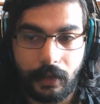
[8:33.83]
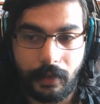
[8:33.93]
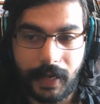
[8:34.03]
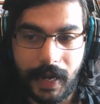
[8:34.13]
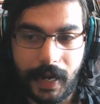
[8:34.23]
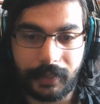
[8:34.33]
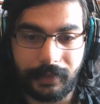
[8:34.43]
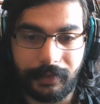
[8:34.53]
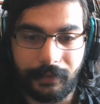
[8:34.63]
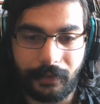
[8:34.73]
Okay,
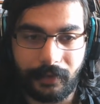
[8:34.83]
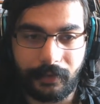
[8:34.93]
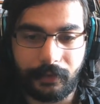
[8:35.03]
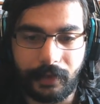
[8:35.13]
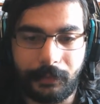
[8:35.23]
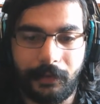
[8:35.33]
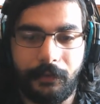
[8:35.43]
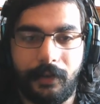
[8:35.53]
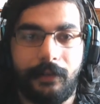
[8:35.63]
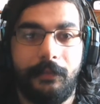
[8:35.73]
another transition chapter,
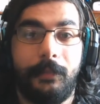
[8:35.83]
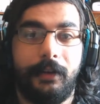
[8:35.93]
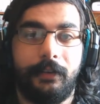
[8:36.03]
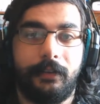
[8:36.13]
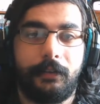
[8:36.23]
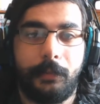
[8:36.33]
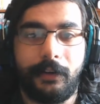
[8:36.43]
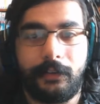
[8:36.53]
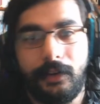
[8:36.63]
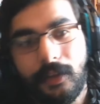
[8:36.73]
for lack of a better
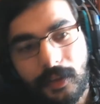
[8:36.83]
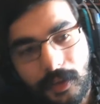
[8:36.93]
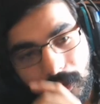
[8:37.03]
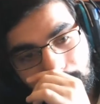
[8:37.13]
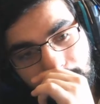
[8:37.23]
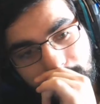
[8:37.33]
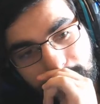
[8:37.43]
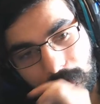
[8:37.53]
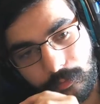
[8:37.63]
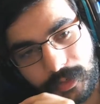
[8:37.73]
expression.
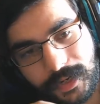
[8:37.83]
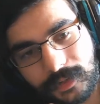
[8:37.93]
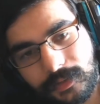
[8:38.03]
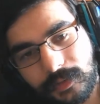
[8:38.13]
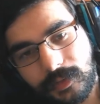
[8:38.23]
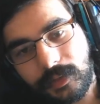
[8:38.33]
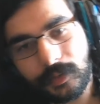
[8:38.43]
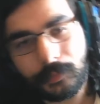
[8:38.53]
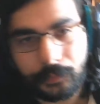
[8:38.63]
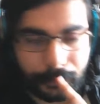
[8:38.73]
So, we got uh,